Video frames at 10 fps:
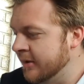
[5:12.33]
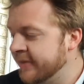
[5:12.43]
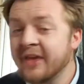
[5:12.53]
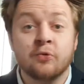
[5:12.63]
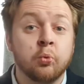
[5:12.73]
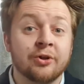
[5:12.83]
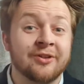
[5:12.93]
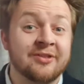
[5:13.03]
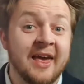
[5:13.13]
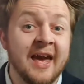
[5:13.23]
This
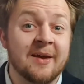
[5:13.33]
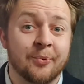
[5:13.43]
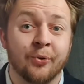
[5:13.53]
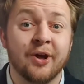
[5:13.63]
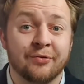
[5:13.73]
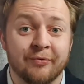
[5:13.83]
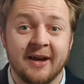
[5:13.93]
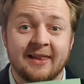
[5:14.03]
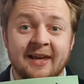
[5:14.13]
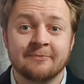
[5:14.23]
wooden table is
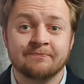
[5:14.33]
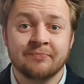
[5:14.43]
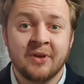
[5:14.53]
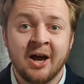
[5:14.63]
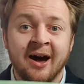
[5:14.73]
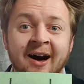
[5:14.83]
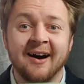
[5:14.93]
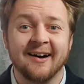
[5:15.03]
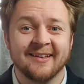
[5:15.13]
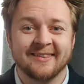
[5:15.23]
really
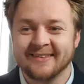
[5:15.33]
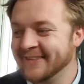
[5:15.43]
hard.